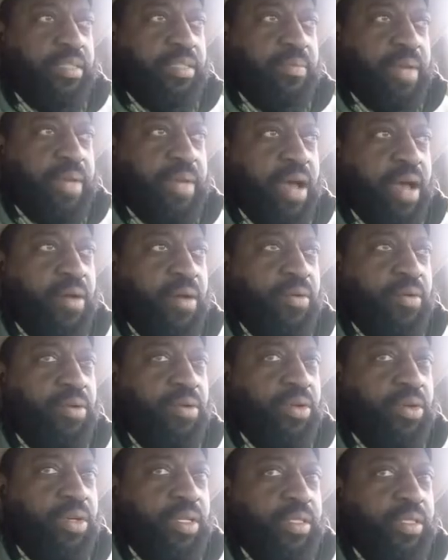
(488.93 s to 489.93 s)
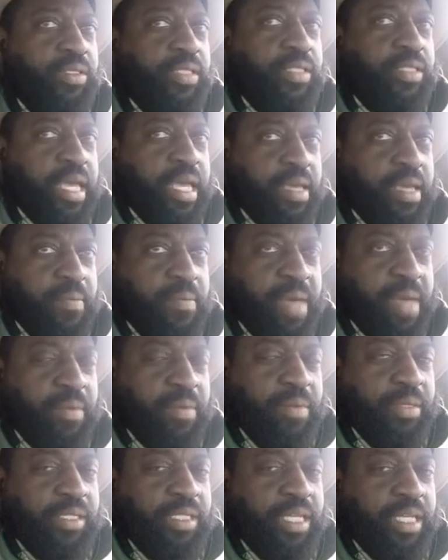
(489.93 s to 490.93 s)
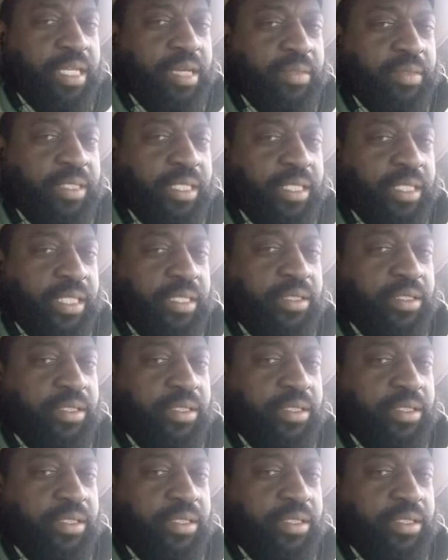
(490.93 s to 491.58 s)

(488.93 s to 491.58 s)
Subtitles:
about taking baby steps to get